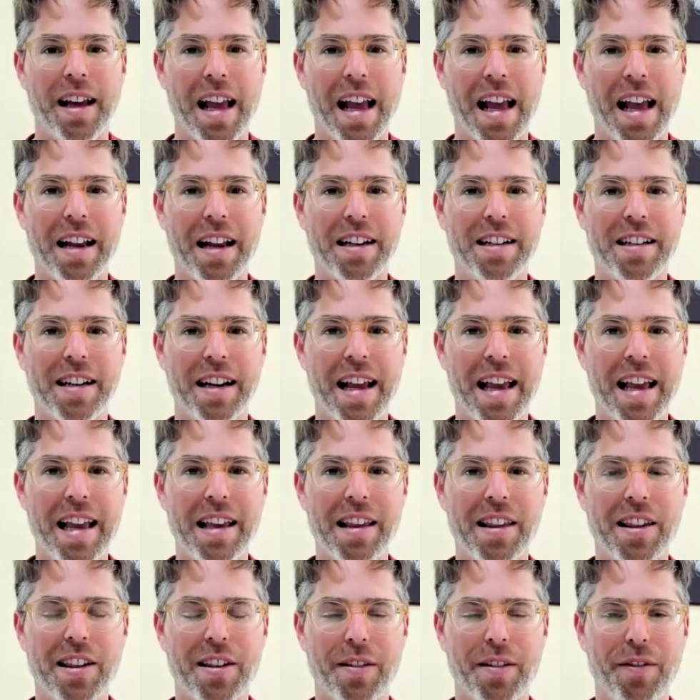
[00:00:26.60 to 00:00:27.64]
And
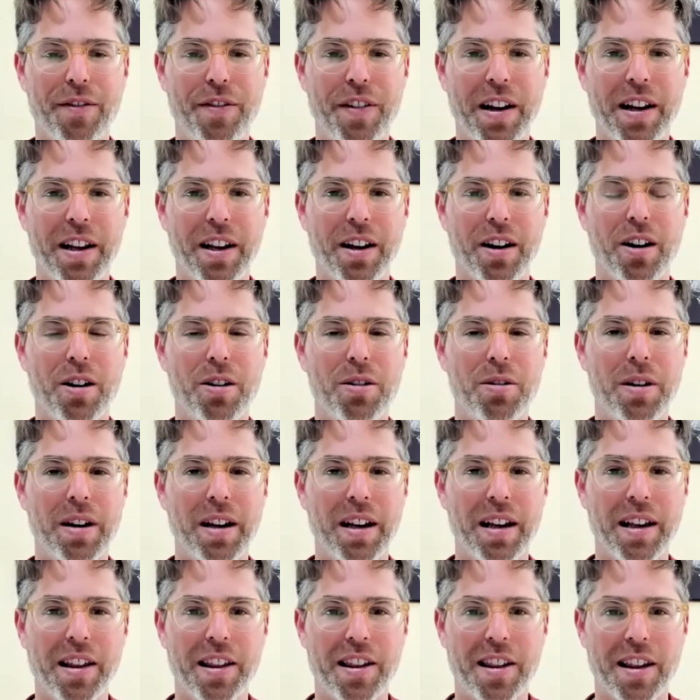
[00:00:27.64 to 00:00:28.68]
today's video
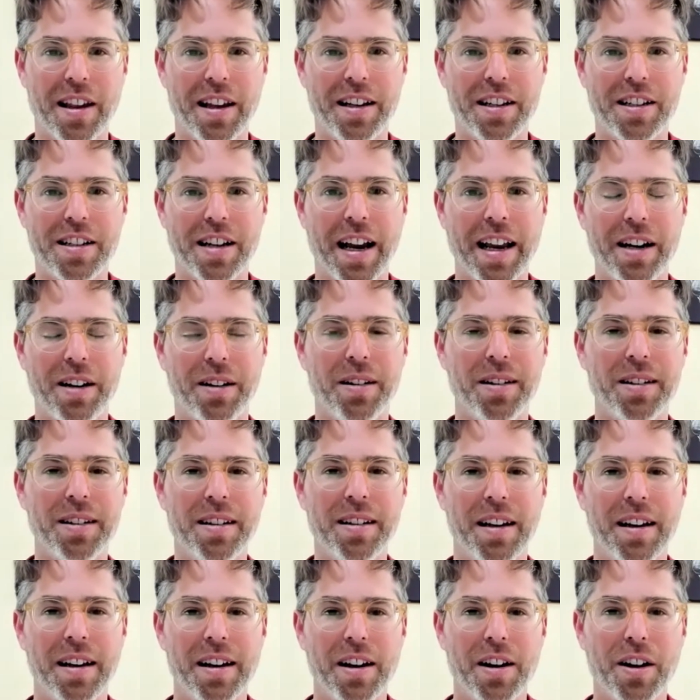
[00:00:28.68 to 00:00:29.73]
is
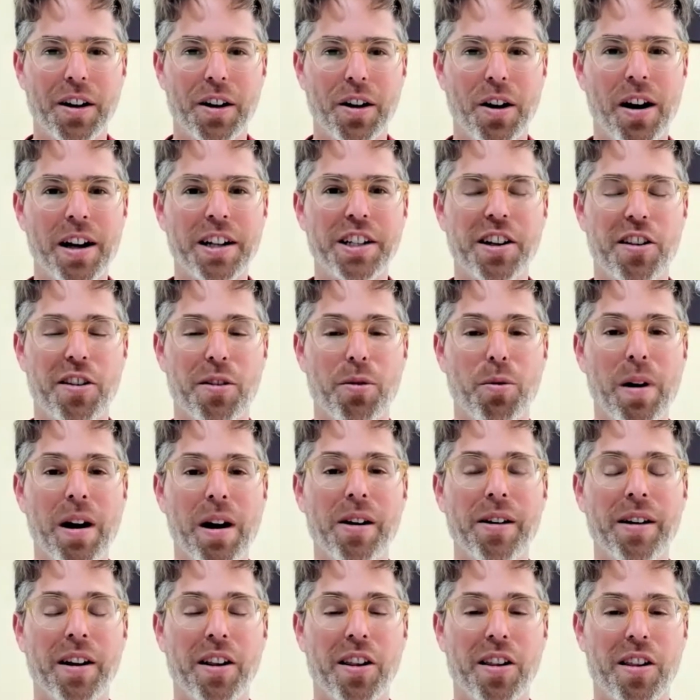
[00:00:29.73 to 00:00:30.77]
entitled Conscious
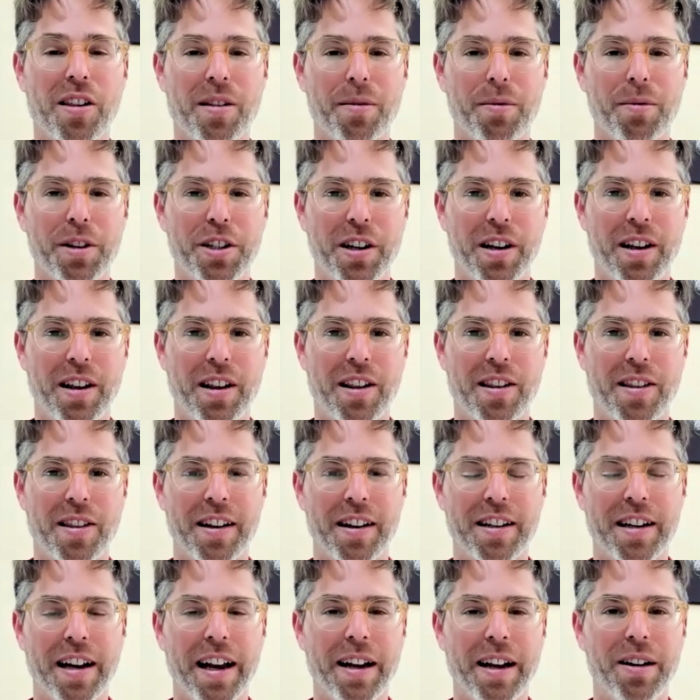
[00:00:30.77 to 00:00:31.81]
Awareness, which is
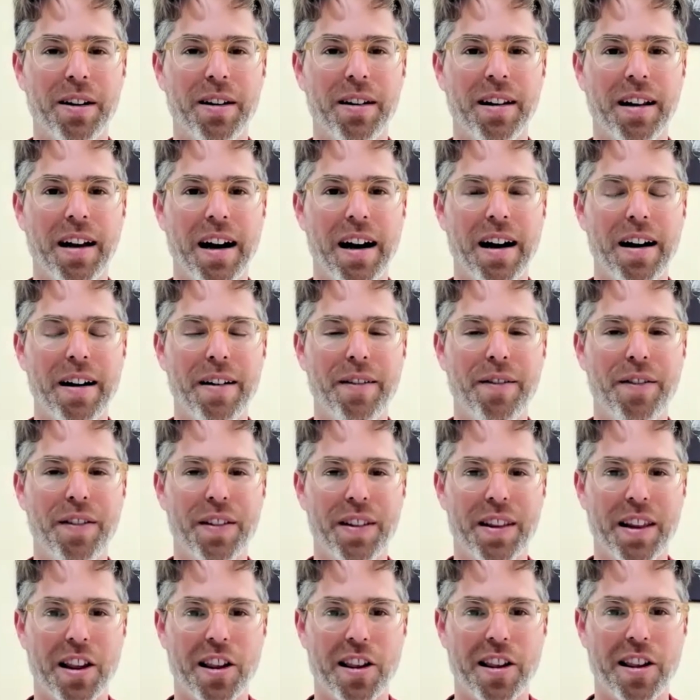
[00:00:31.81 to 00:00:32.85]
the title of
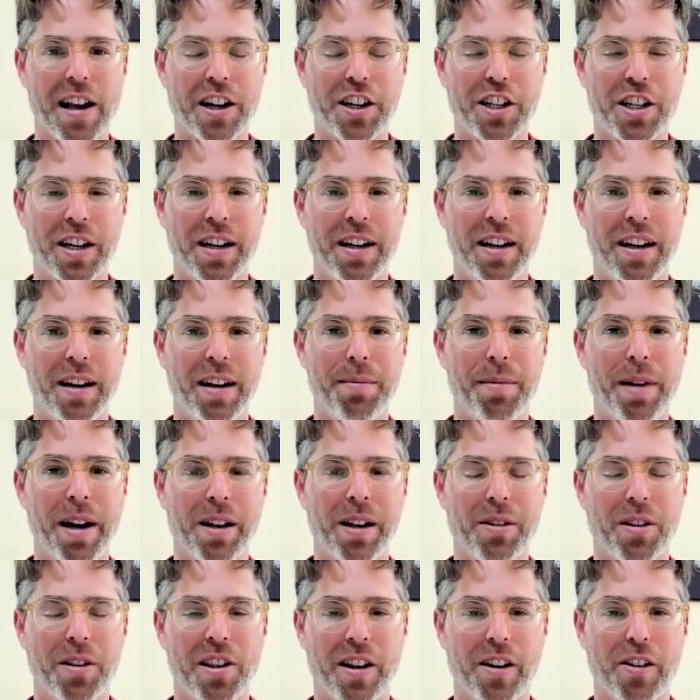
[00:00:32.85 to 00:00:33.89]
this section in
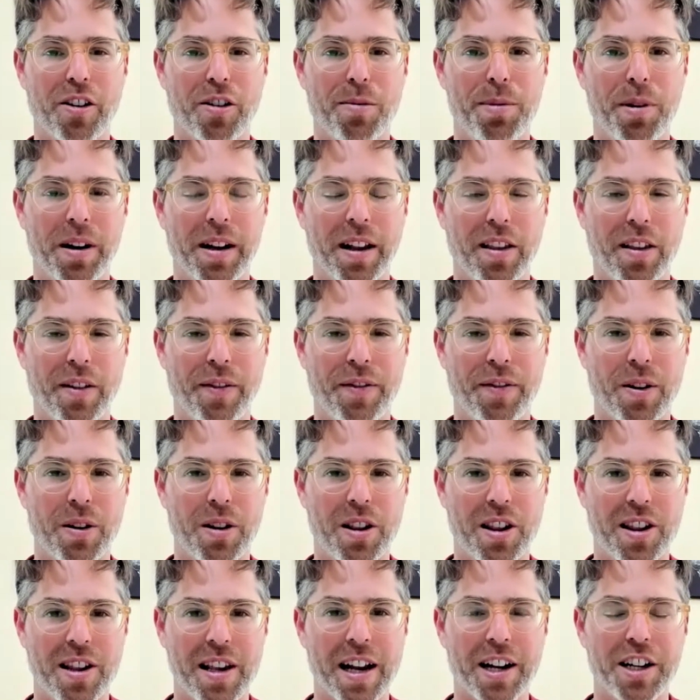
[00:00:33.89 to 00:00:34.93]
Michael Singer's book. It's the
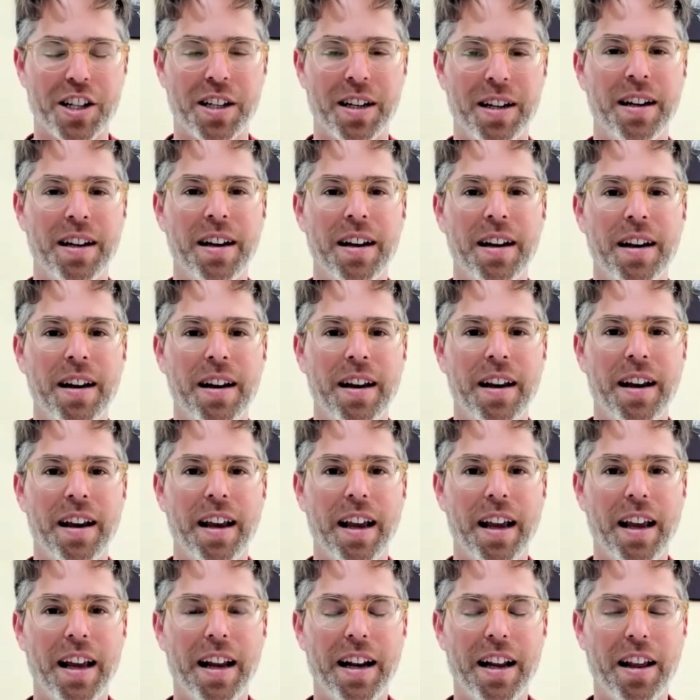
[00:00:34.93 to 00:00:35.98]
first section
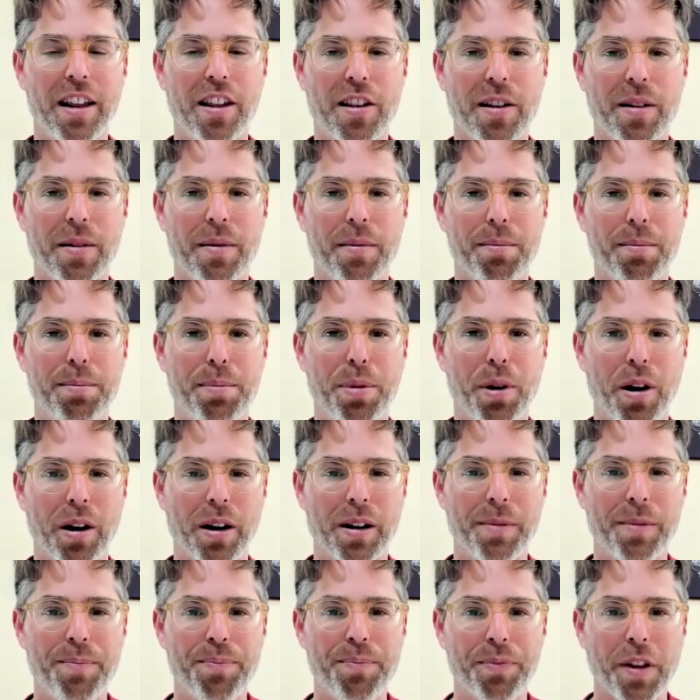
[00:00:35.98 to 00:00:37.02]
in his
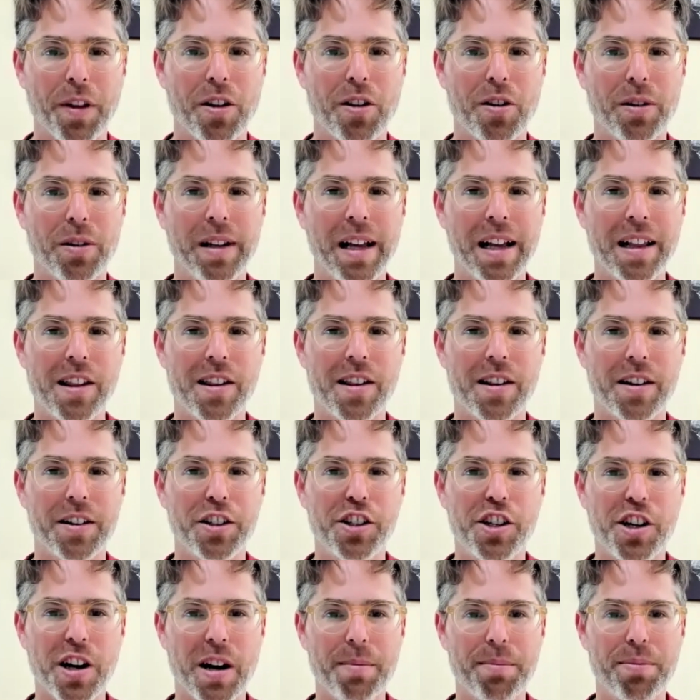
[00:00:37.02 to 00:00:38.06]
book. So let's
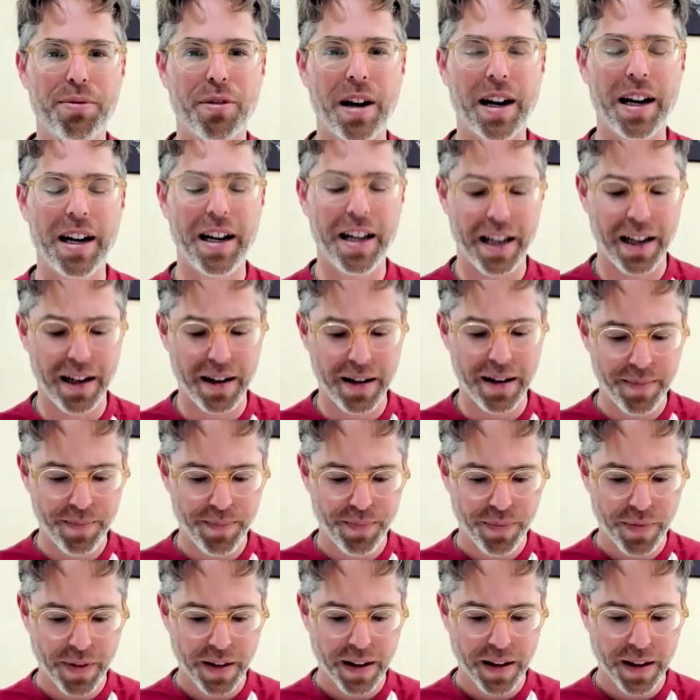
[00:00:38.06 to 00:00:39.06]
jump right in.